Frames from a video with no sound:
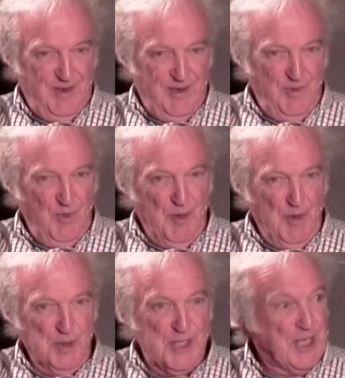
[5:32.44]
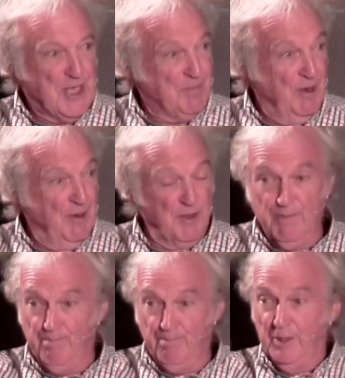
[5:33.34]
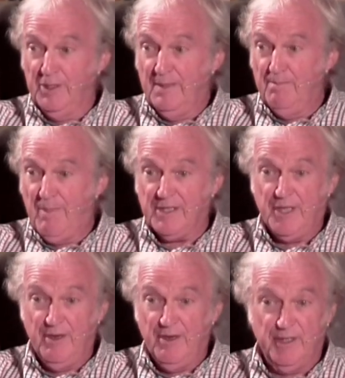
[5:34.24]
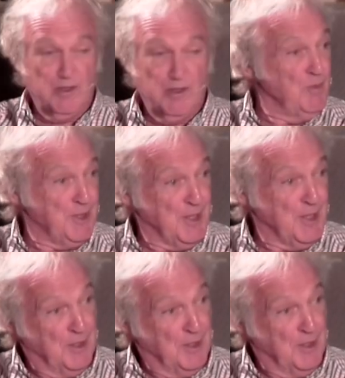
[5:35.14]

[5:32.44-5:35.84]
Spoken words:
what we call synthetic biology, building bacteria to do particular